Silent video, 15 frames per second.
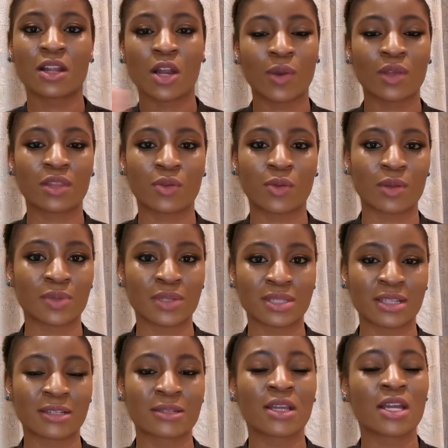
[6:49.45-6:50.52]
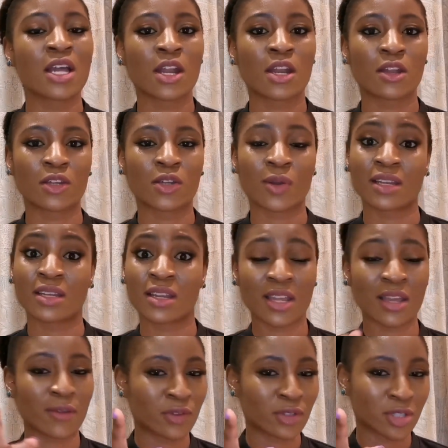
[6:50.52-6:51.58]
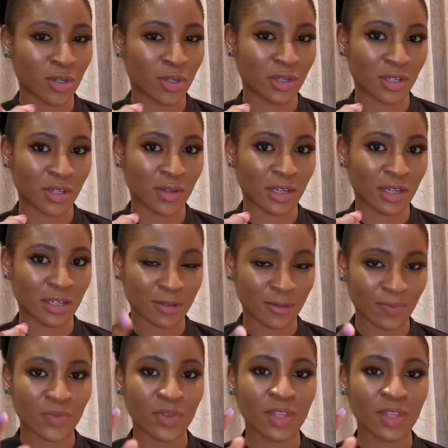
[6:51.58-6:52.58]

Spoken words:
Lower than 1%, not great if it's a good ingredient.